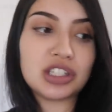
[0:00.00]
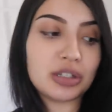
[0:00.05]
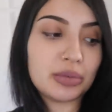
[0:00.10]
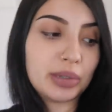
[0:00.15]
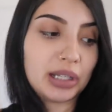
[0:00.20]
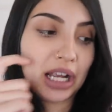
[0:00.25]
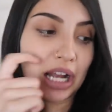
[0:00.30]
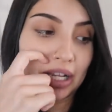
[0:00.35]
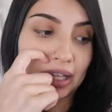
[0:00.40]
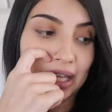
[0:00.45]
so
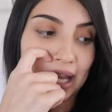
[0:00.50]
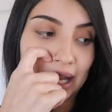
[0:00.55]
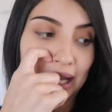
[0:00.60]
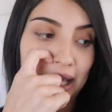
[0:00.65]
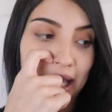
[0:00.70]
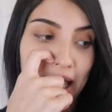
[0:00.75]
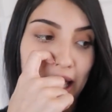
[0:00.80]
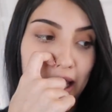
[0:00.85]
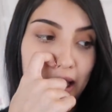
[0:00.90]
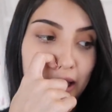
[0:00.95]
we got that
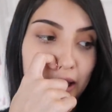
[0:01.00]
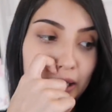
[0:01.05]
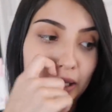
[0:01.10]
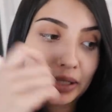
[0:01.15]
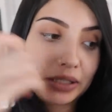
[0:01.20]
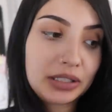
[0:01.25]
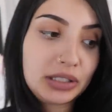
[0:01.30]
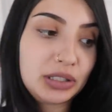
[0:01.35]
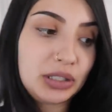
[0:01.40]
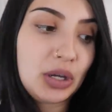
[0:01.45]
cake.
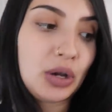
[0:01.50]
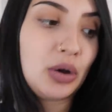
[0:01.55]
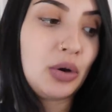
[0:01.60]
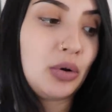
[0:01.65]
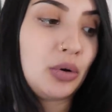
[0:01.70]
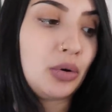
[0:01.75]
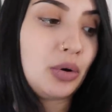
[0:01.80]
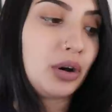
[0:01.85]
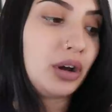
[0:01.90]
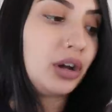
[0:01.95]

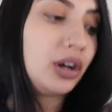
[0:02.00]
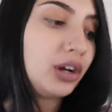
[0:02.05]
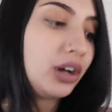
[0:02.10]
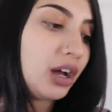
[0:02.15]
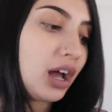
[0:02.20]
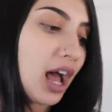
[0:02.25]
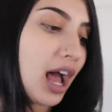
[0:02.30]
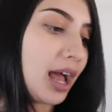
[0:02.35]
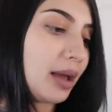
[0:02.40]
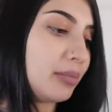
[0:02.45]
So
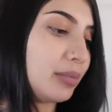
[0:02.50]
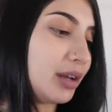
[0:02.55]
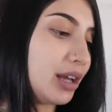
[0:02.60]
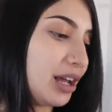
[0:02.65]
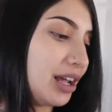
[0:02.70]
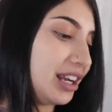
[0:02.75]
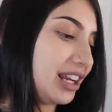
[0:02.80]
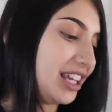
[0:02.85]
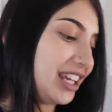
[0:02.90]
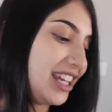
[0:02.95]
I'm
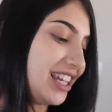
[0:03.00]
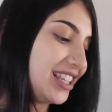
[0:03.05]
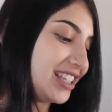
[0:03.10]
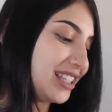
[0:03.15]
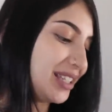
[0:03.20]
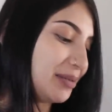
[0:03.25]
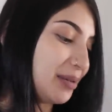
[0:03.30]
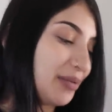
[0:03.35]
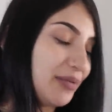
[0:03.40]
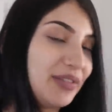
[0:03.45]
gonna
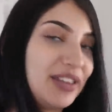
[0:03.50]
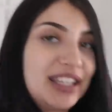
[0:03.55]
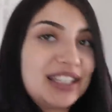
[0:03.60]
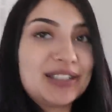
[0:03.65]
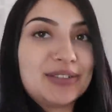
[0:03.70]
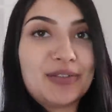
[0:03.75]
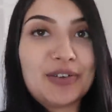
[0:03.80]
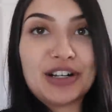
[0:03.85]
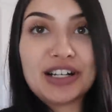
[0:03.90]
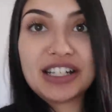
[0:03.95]
eat some of
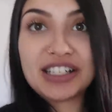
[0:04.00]
this for